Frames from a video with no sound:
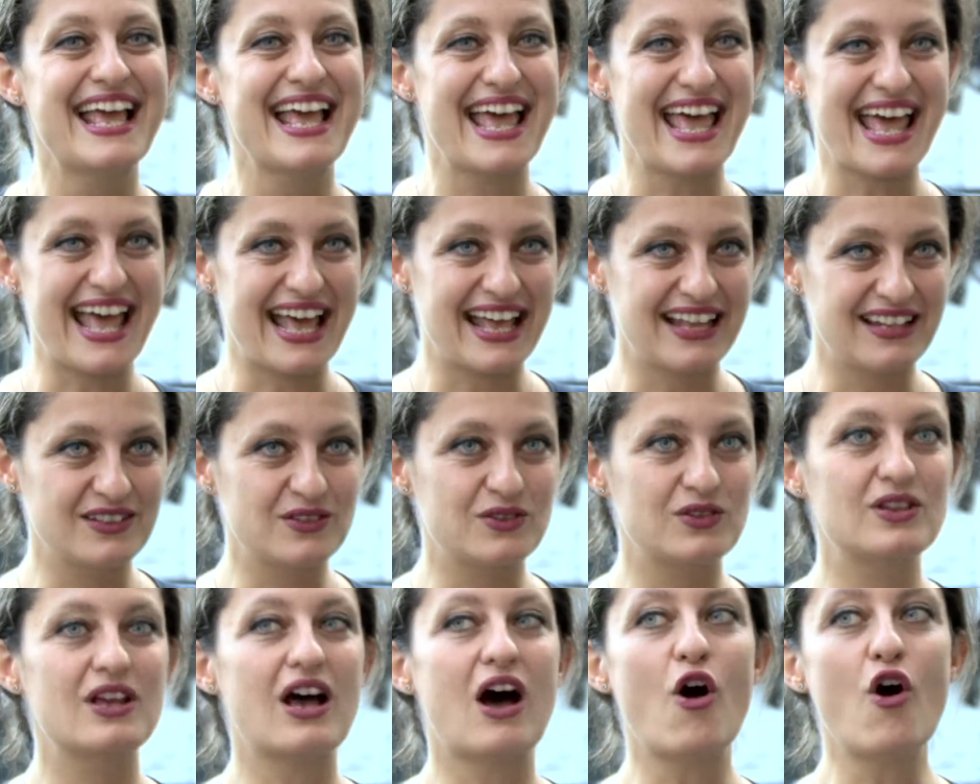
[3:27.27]

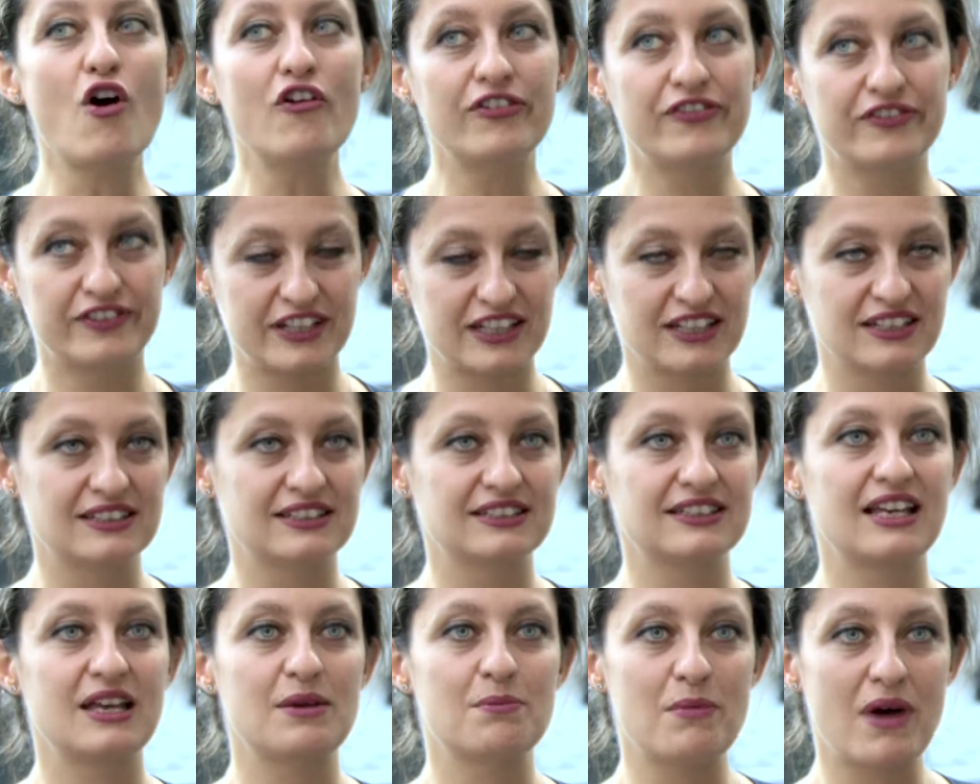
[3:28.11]
And often
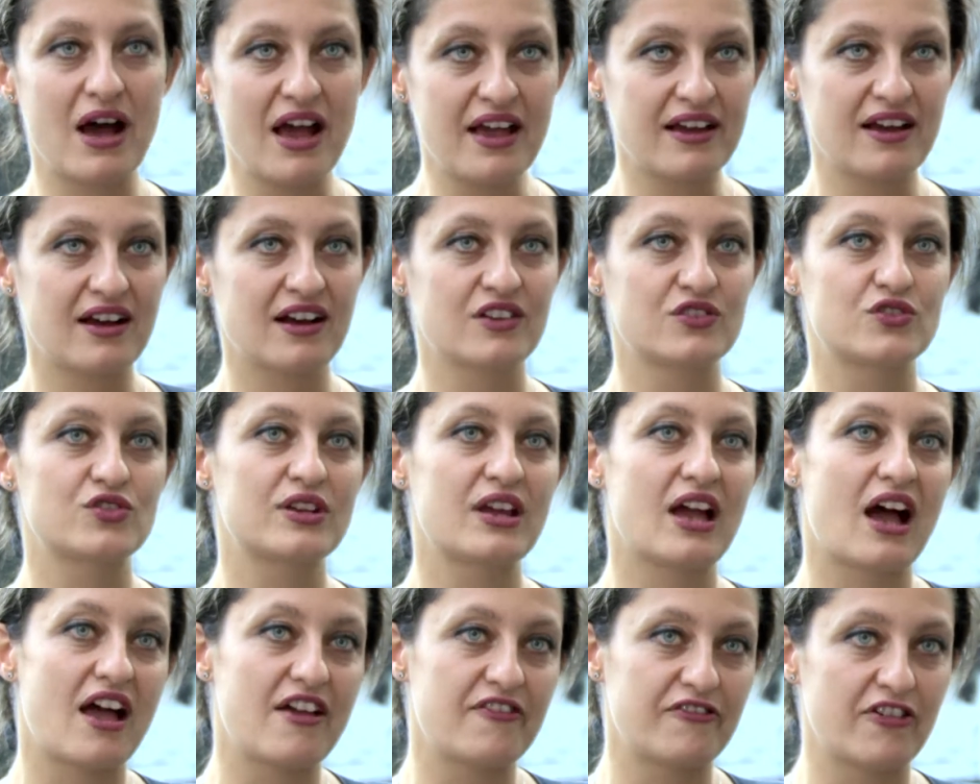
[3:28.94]
in my
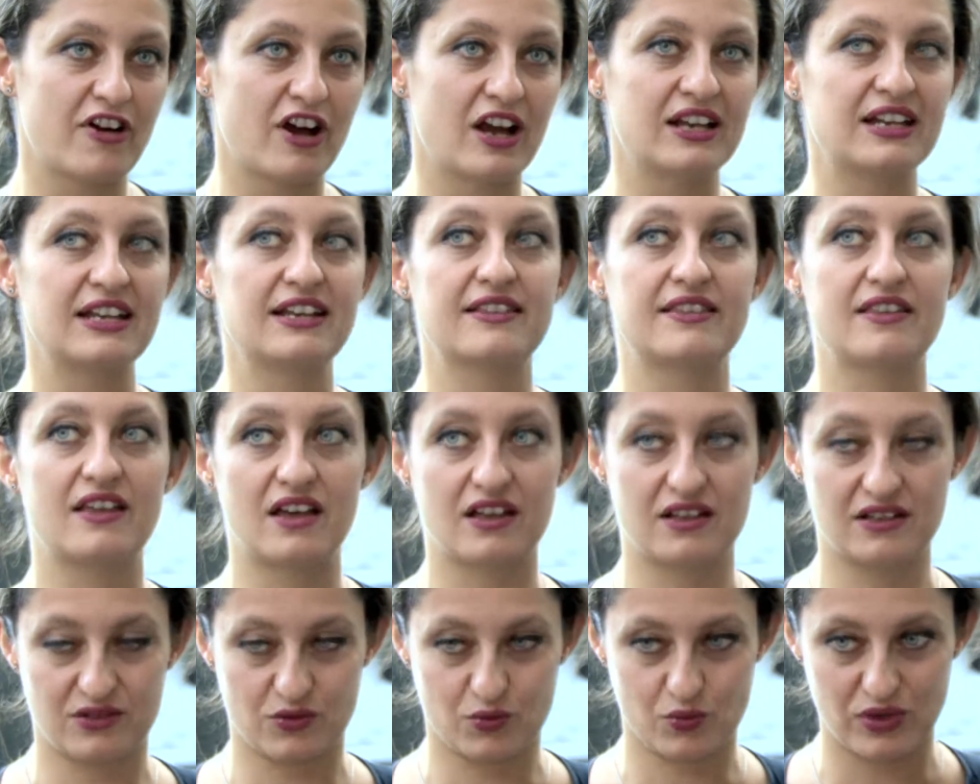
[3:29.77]
country I find it
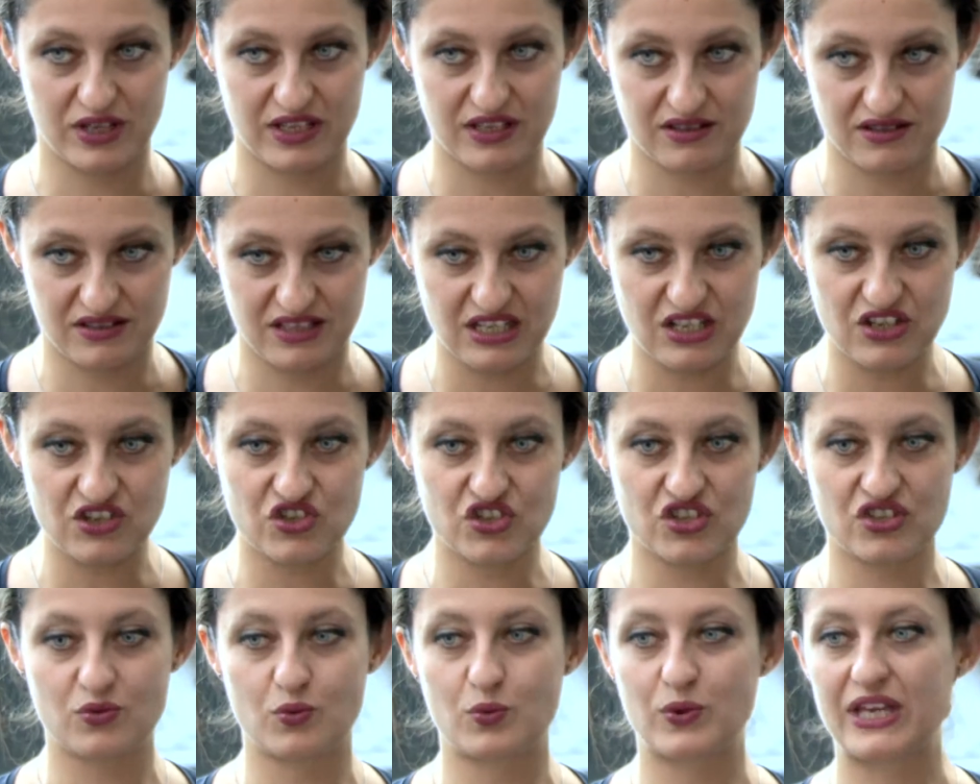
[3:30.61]
that we
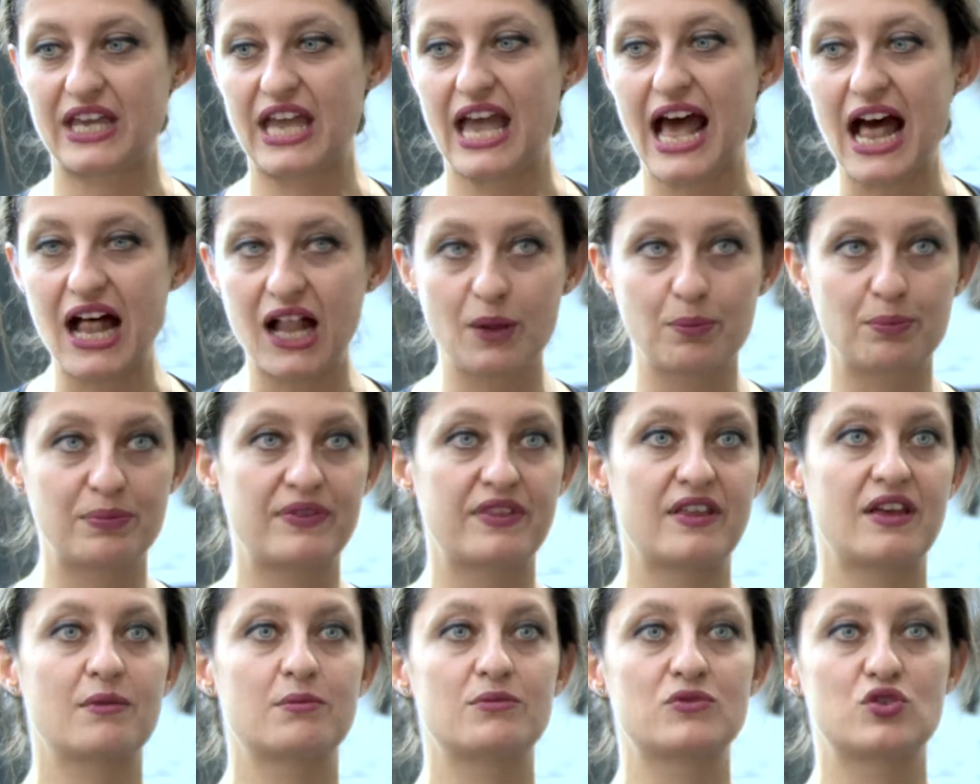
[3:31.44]
help
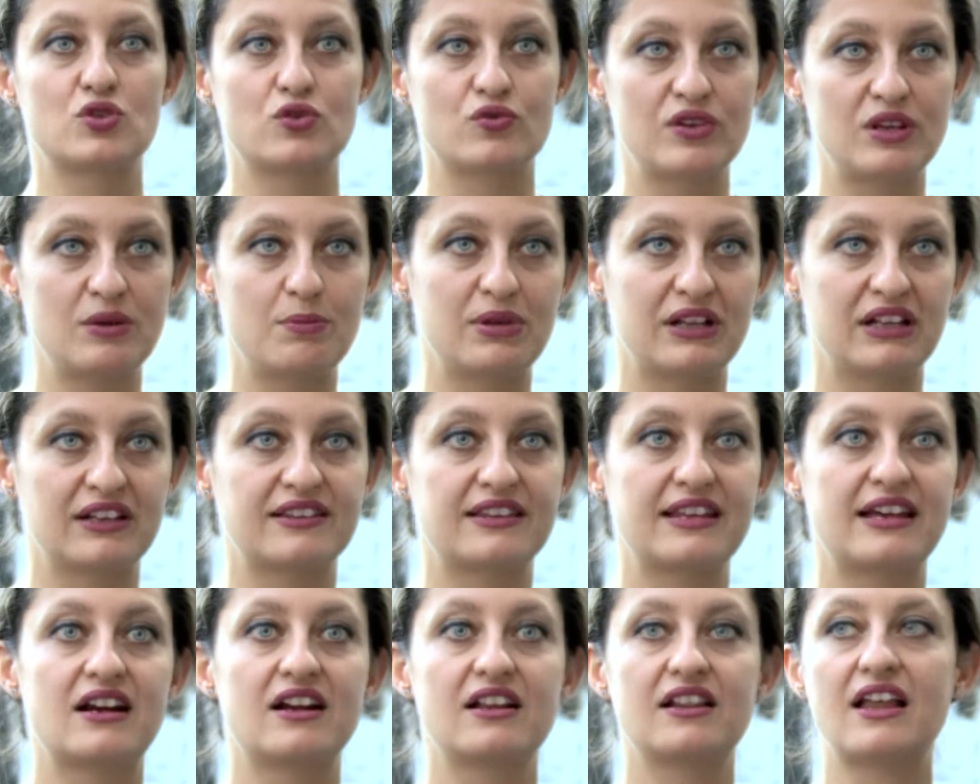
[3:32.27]
them to rebuild
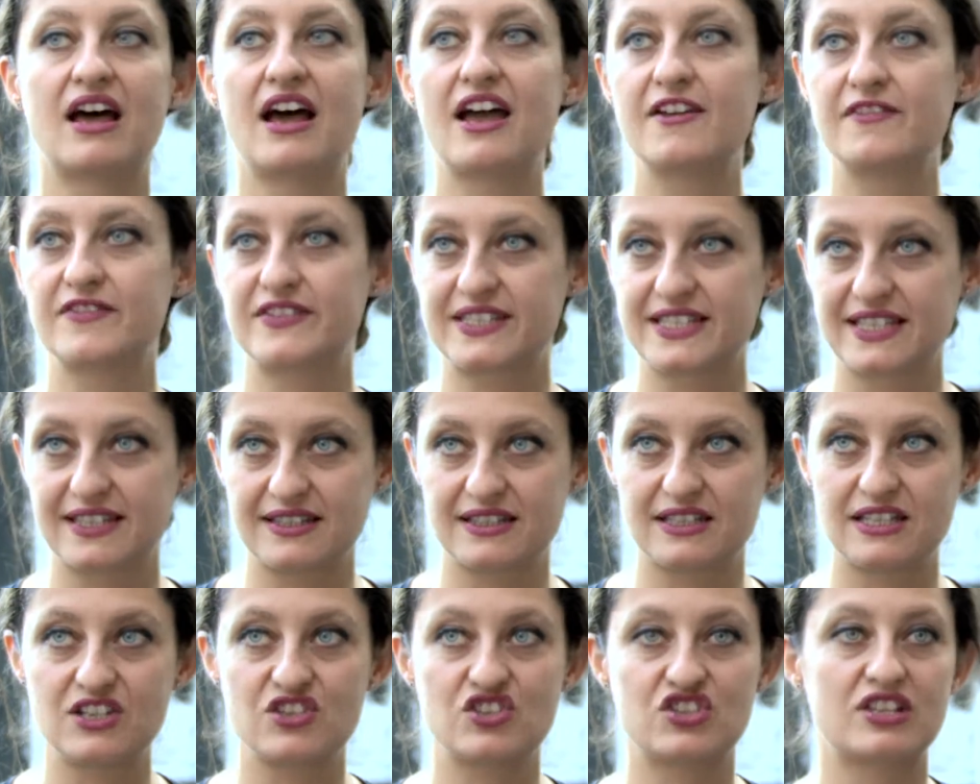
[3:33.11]
their lives
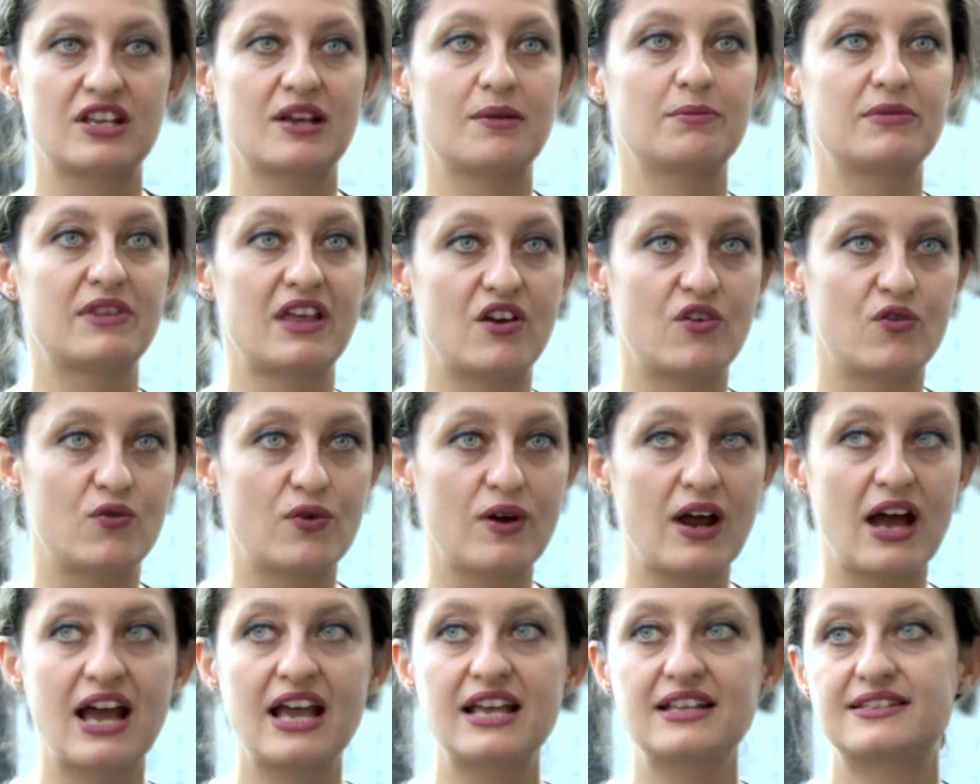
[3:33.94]
and teach them their
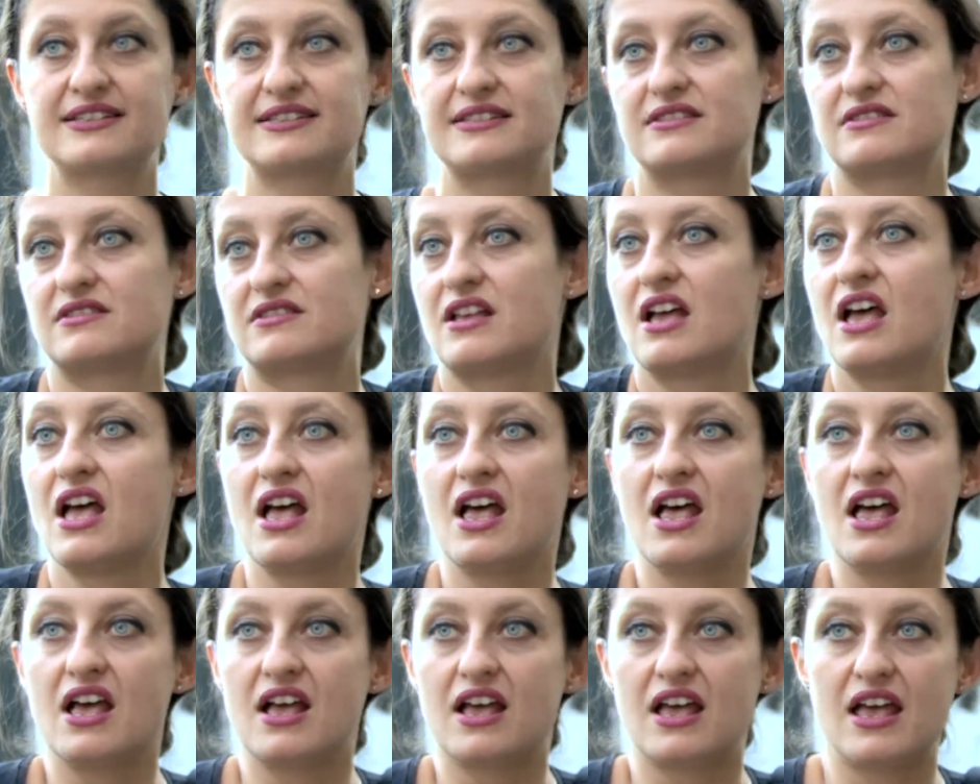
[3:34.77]
rights and
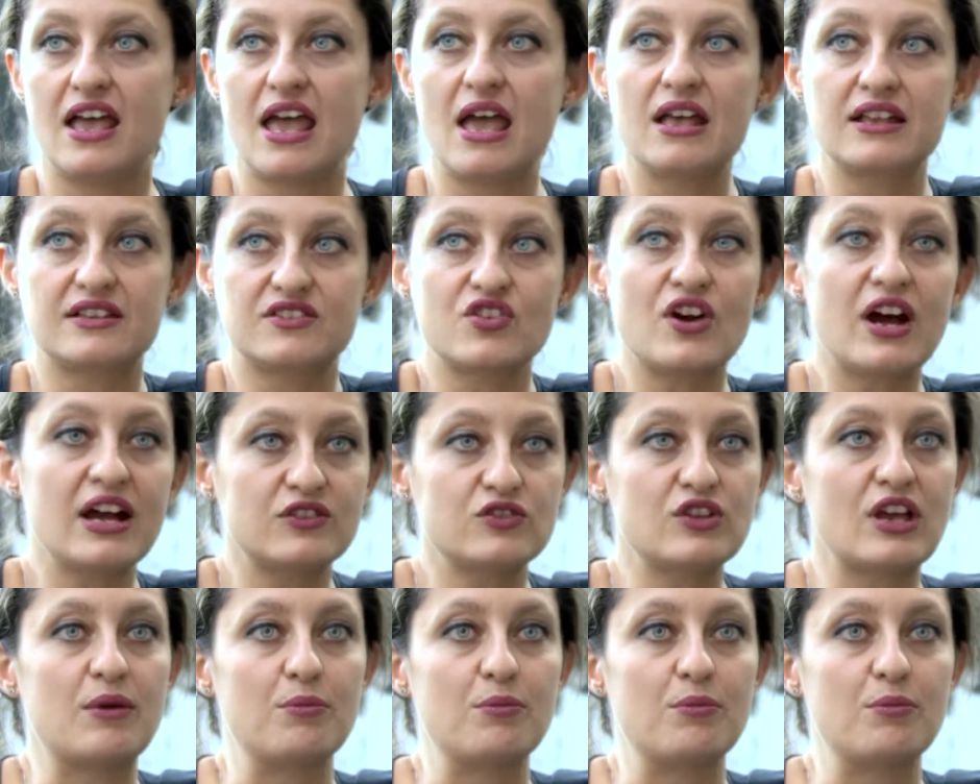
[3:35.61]
try to